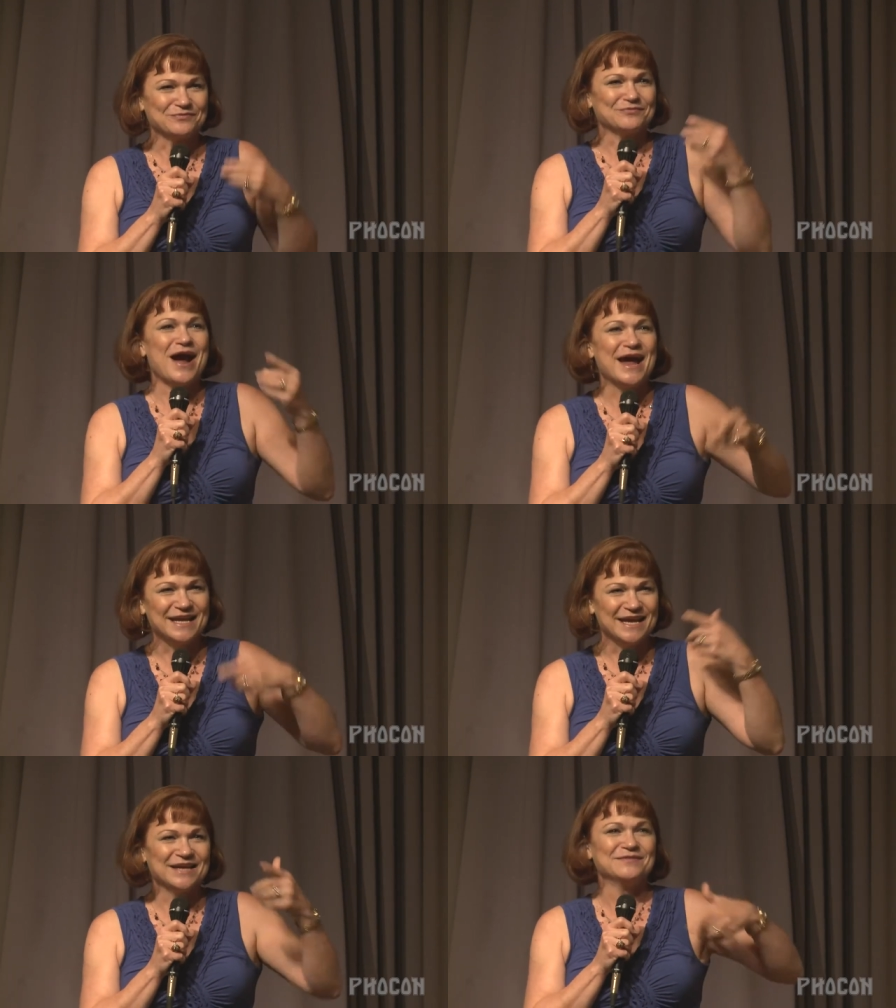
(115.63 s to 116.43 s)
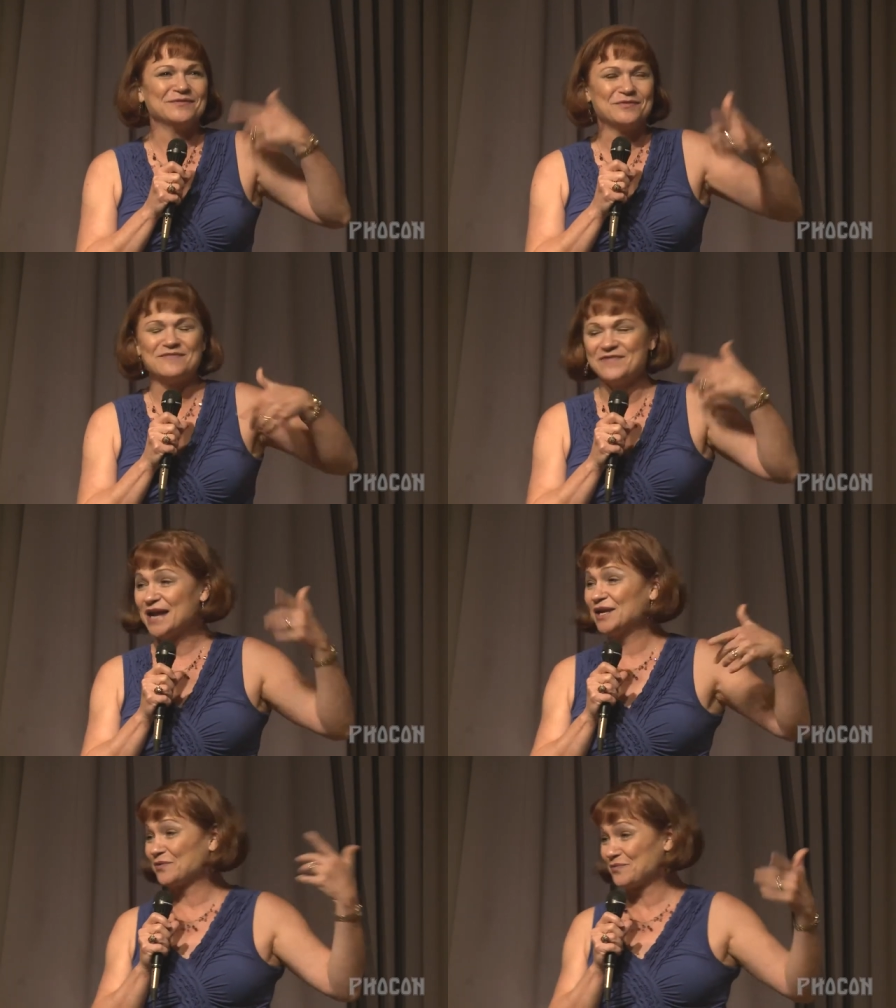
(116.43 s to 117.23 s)
writing and
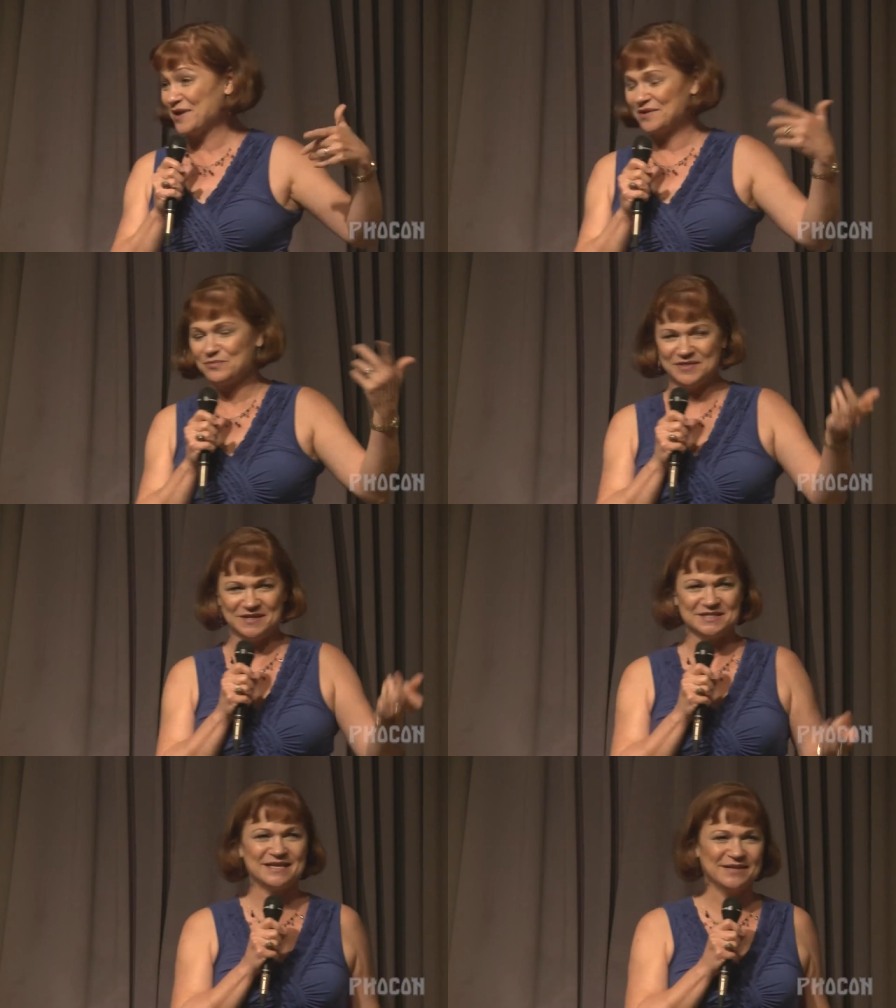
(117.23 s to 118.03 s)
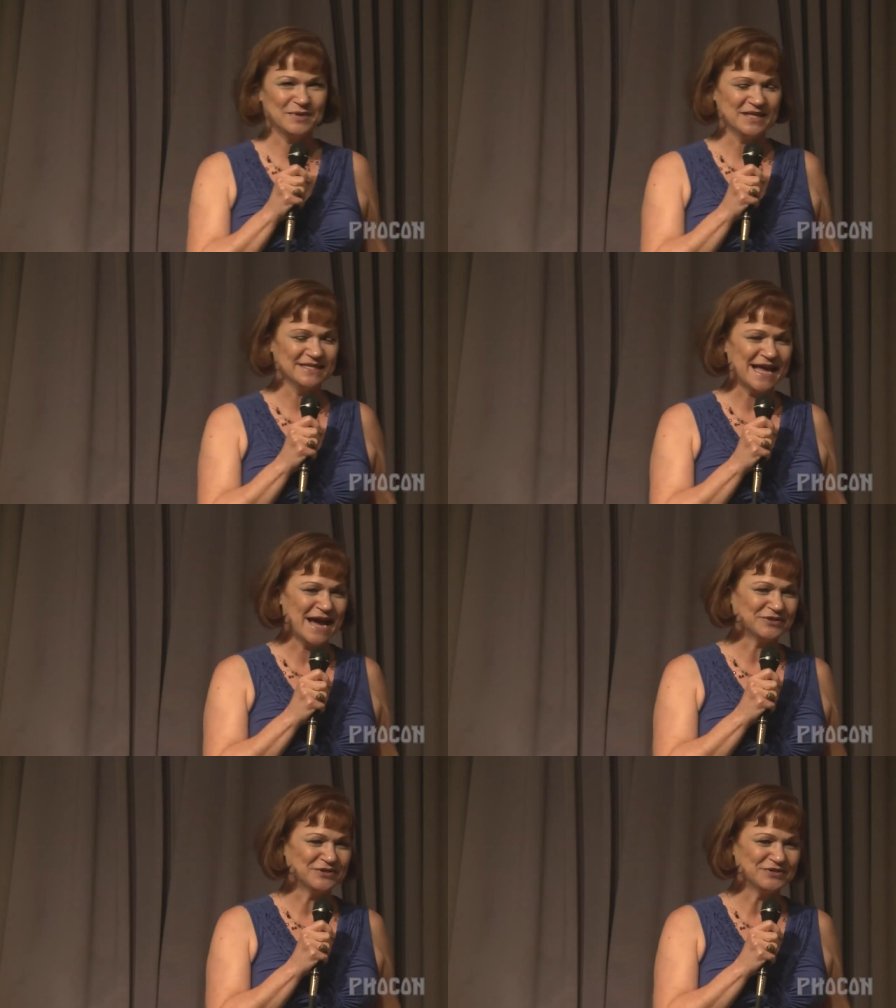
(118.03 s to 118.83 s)
finding a rhythm with this with this actor.